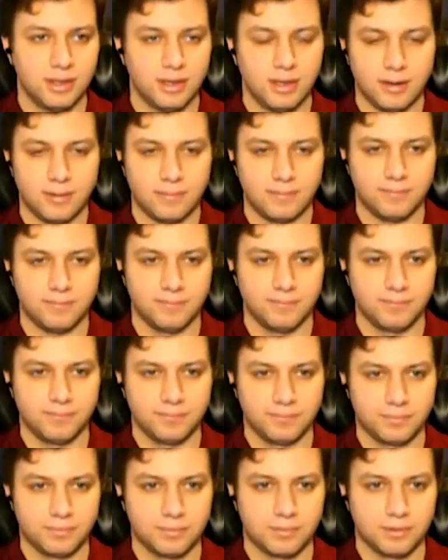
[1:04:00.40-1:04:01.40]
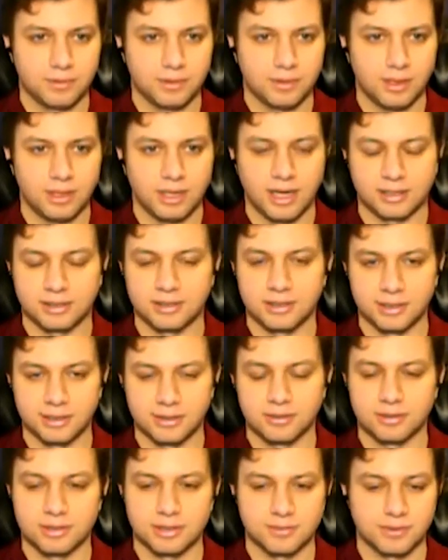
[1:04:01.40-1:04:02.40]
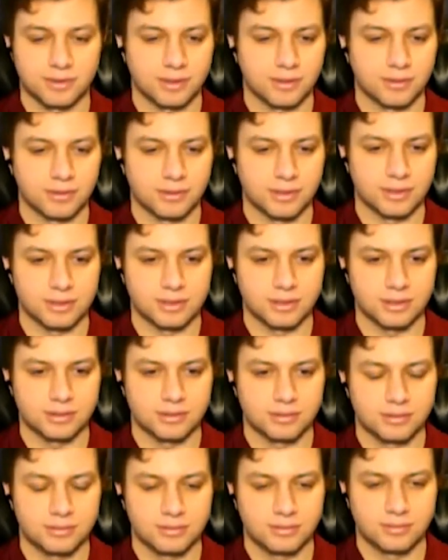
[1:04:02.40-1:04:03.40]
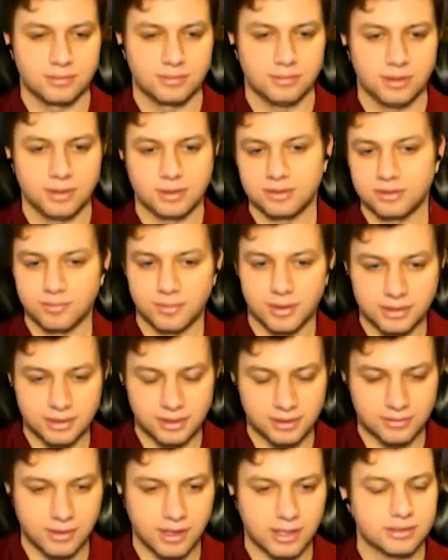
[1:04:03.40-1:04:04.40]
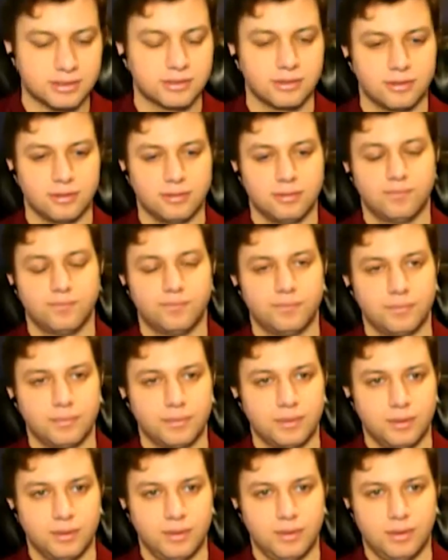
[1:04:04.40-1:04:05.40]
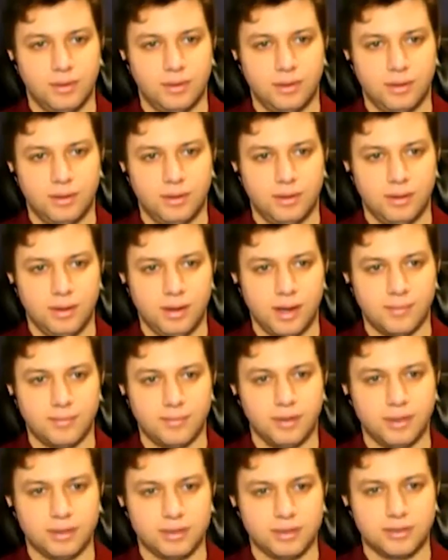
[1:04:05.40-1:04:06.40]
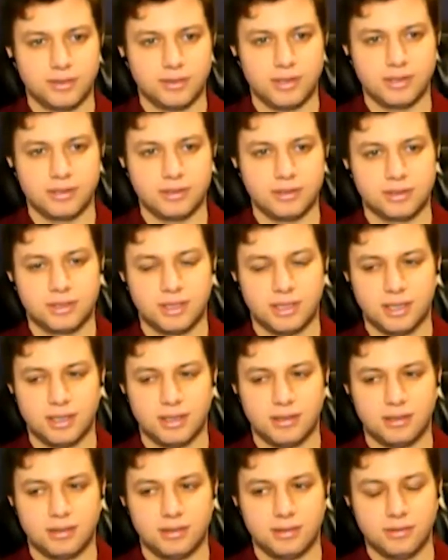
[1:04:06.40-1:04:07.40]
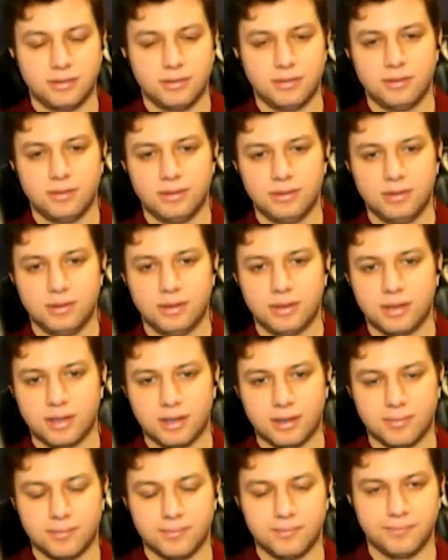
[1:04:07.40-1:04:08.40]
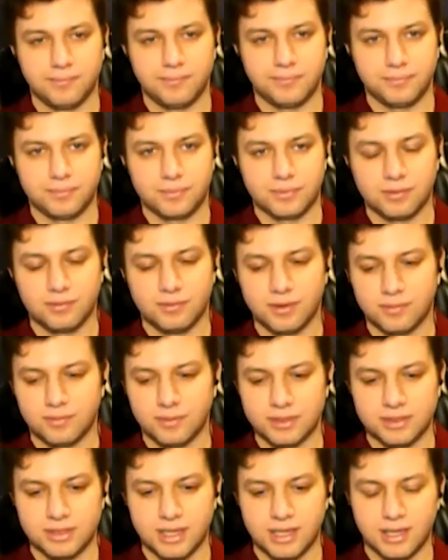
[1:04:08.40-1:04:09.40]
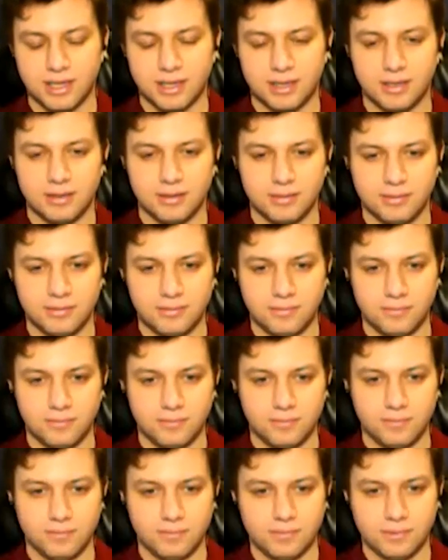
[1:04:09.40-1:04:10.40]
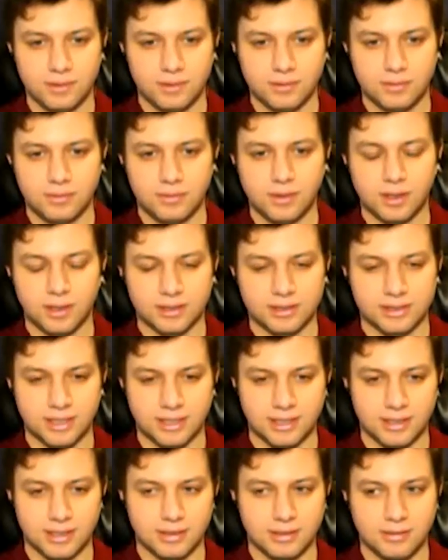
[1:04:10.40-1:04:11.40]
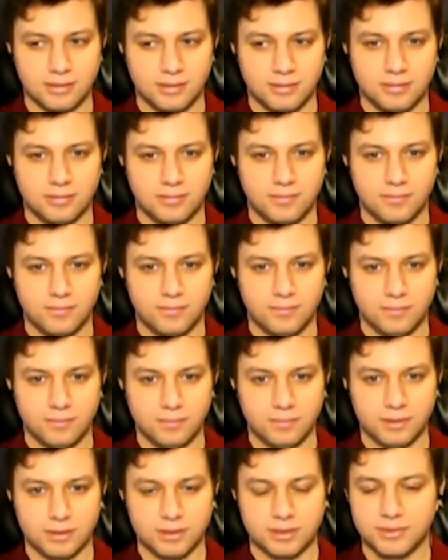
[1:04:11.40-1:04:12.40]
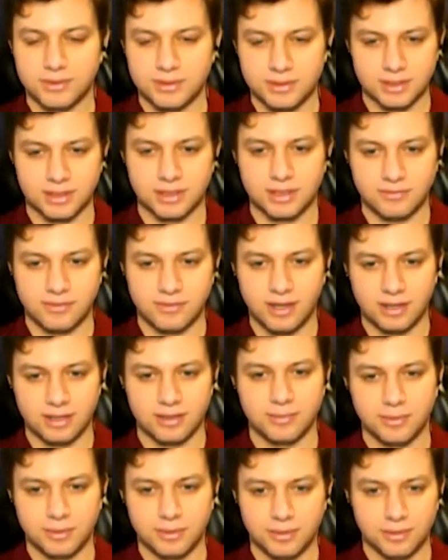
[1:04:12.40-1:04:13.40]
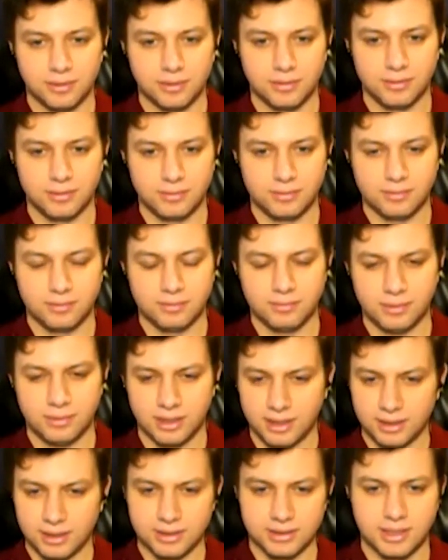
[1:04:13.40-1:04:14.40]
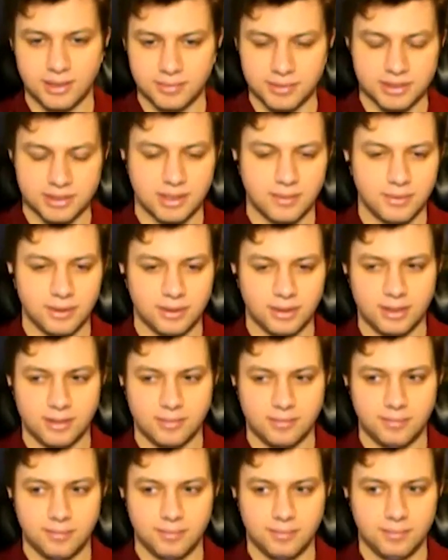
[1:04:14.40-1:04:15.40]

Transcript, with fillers: Um, and acting in accordance with those is instrumentally rational. I'm not sure I understand um, when we say, well, it's like intrinsically valuable, like at least epistemically,